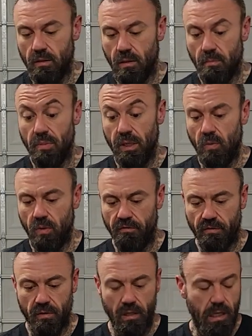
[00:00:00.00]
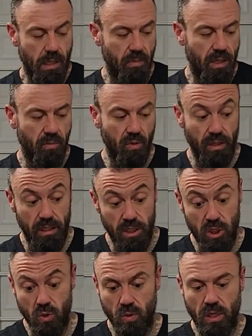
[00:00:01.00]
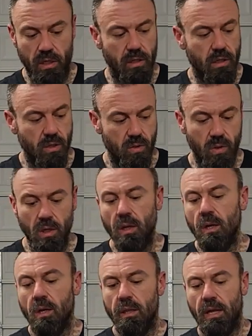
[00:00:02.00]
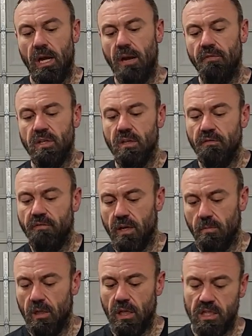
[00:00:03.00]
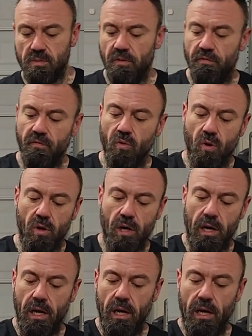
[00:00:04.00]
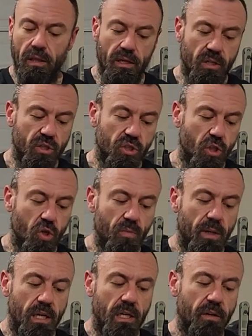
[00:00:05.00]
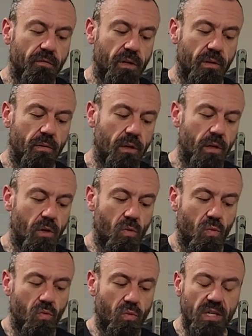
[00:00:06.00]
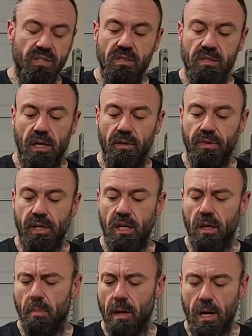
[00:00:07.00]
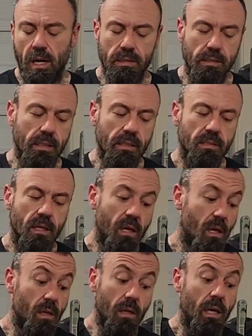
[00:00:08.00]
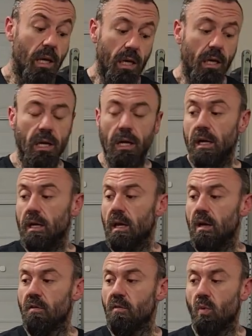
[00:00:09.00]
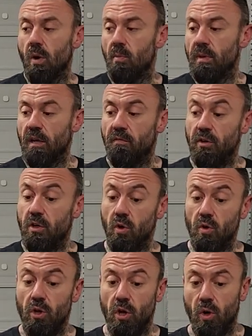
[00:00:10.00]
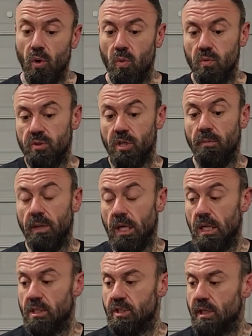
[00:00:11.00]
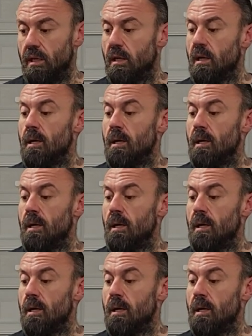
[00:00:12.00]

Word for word: a big one for a lot of people they do not know they haven't done fiberglass before and there's so many different you know resins out there epoxies it can kind of get overwhelming if you don't know terminology